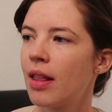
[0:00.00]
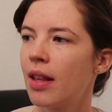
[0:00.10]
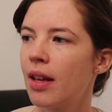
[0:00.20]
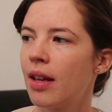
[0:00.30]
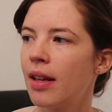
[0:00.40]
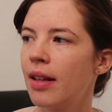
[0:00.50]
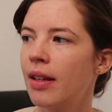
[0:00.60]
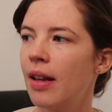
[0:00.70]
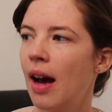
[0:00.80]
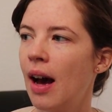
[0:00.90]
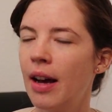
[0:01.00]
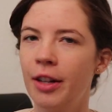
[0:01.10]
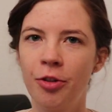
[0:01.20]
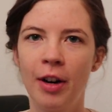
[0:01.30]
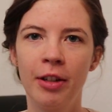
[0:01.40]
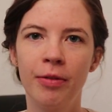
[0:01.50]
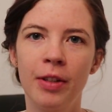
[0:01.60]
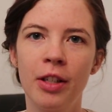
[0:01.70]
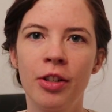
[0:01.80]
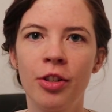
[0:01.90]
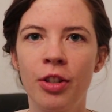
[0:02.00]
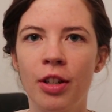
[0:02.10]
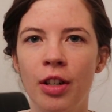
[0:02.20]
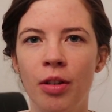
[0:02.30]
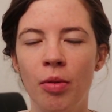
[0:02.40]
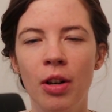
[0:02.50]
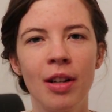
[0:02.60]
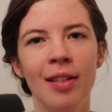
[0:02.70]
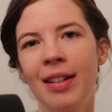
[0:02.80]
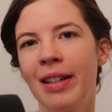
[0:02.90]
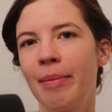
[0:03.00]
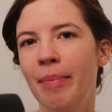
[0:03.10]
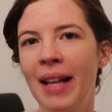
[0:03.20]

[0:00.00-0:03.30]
that I try to finish a watercolor